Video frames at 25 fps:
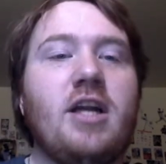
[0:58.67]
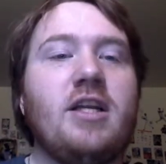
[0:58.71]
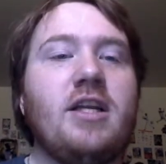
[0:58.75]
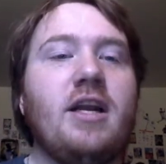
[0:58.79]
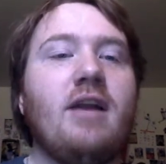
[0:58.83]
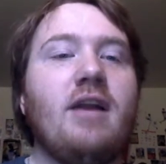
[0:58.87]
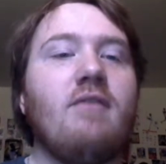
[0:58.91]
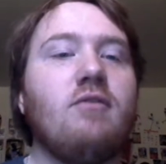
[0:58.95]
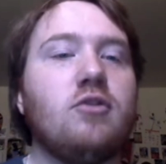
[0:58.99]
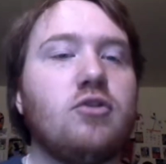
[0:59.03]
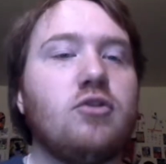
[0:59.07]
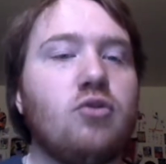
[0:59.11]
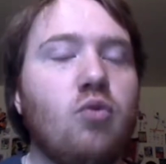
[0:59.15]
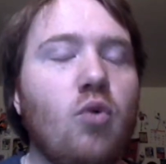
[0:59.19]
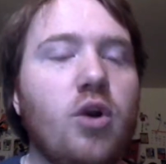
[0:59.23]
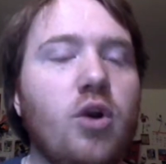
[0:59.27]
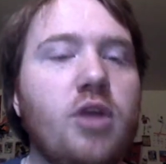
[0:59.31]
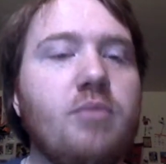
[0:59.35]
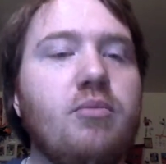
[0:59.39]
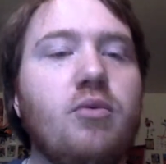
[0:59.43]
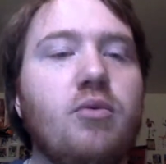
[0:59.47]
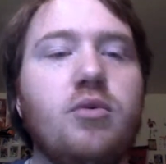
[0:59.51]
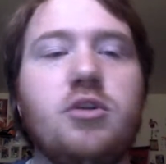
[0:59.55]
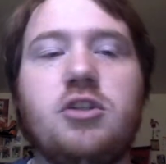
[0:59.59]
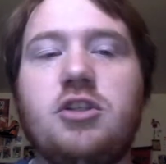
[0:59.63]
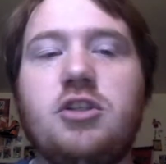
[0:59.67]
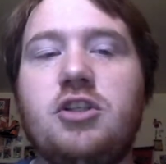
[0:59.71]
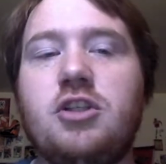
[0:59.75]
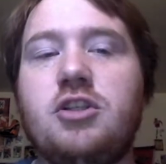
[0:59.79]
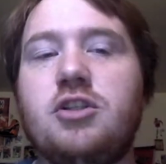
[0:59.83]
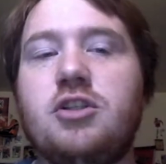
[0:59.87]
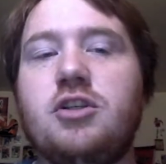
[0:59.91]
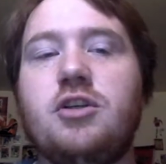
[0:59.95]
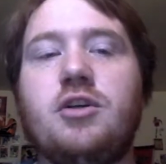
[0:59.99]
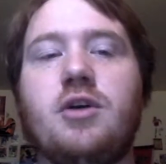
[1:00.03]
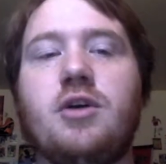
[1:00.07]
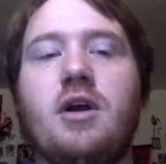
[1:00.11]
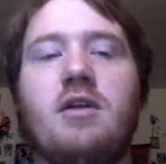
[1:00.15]
He did have a twenty-point
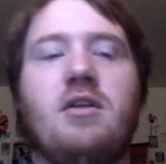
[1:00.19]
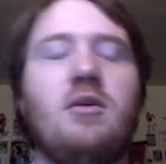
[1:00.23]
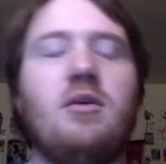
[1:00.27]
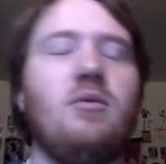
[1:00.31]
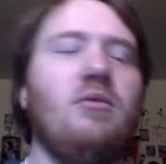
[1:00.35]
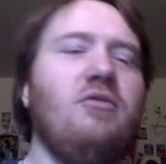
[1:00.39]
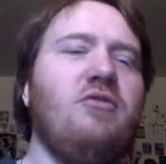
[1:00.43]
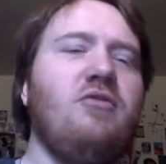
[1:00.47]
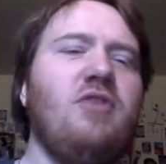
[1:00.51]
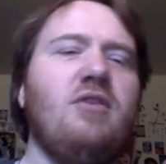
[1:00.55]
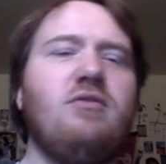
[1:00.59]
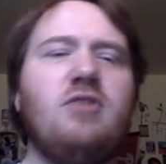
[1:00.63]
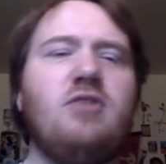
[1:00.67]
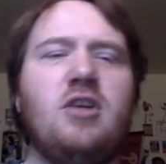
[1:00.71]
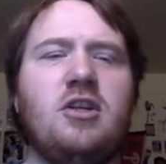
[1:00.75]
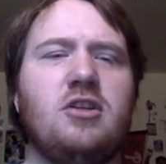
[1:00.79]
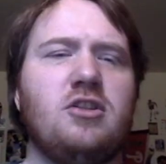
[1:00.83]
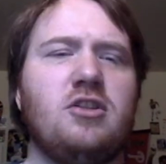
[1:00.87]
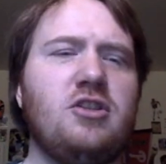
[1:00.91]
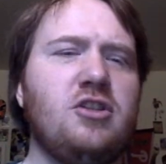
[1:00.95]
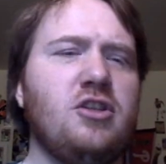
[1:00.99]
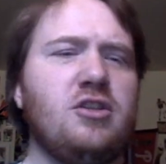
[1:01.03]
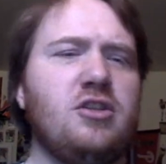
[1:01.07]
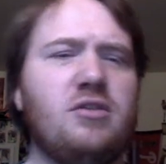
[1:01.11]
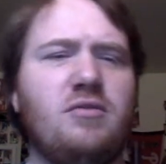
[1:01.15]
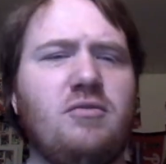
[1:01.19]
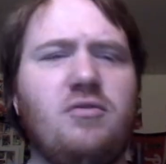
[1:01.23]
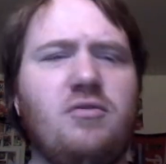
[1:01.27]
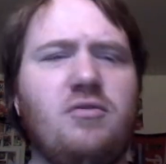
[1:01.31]
season here, I think, with fifteen assists and